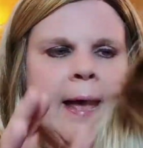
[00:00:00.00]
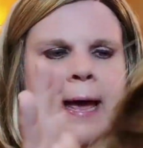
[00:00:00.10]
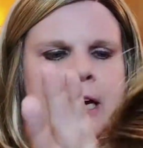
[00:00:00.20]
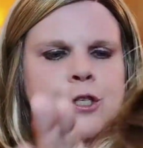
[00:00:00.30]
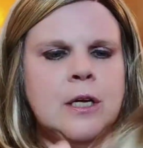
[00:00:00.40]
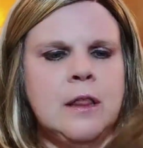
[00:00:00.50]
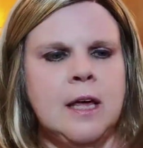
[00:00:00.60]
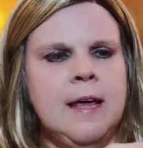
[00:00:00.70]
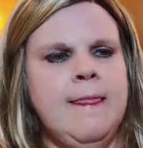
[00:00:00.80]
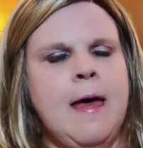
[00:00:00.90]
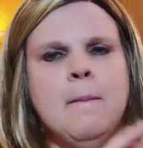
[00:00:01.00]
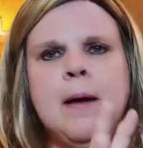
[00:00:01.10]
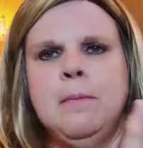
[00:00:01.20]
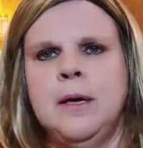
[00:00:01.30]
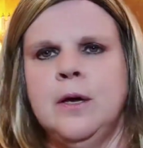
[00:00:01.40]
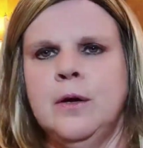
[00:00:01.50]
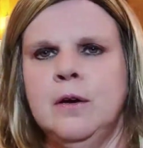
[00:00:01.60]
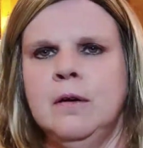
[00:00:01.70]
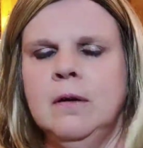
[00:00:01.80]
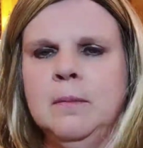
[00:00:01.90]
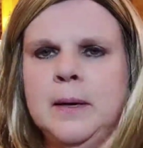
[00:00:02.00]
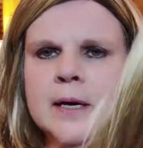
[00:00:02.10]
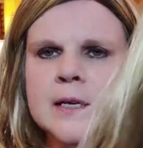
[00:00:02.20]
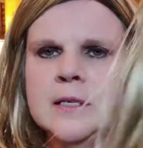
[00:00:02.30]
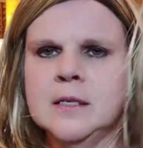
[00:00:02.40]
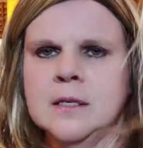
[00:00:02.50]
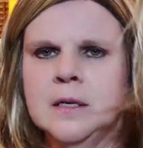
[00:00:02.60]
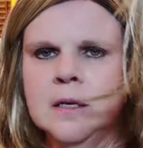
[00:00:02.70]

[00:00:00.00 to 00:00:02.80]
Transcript: actually thinking that might be good because